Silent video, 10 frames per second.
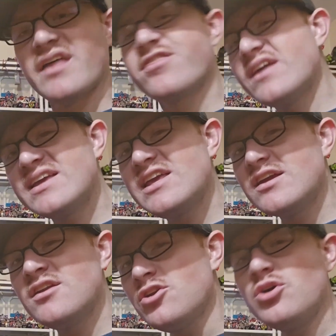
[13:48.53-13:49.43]
think he
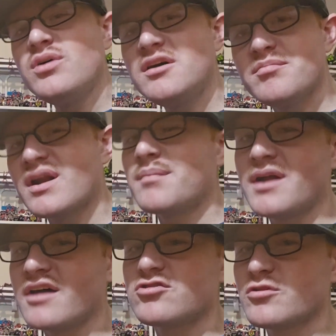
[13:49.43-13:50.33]
can do it, but I'm
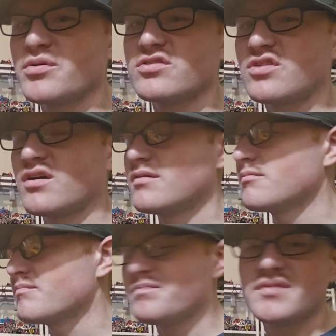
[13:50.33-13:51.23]
not super
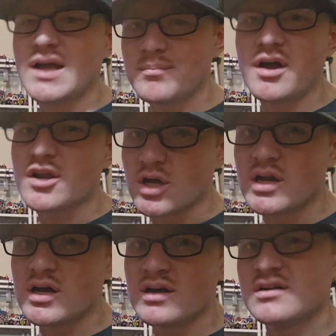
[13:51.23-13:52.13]
certain. I'm not
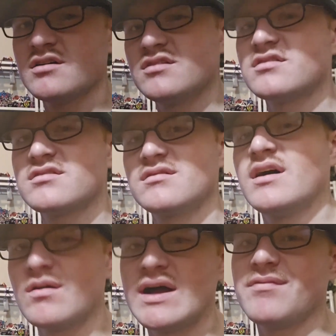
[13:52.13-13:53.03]
gonna, because
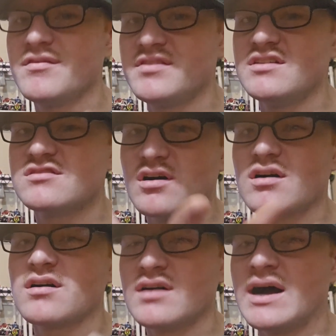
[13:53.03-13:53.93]
I don't have the
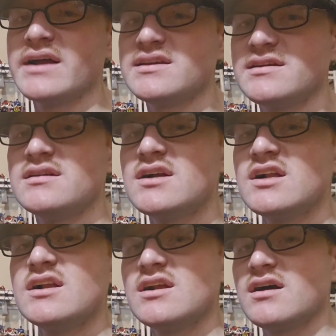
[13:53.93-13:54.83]
V-Star, i.e.,
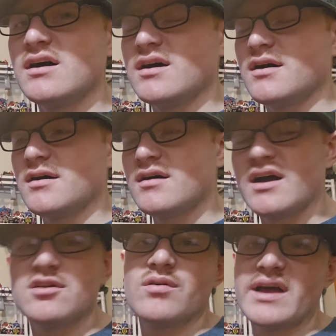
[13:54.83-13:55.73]
I
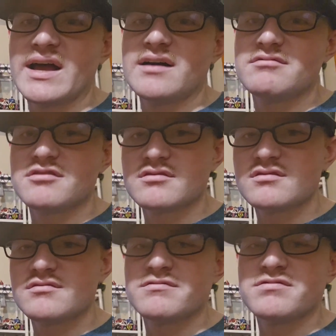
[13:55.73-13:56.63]
don't have
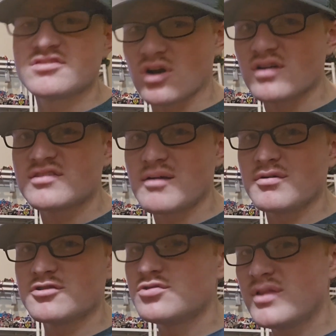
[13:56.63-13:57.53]
Star Saber
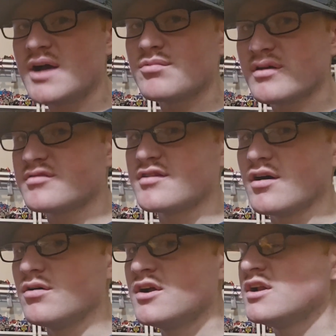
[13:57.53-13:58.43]
to do that with,
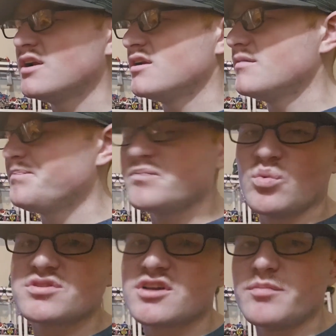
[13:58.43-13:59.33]
so
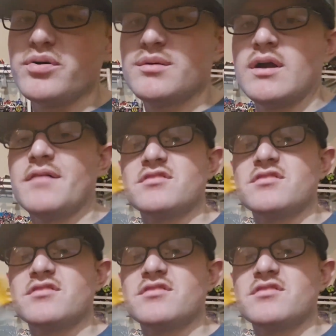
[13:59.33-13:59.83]
we're just gonna put him off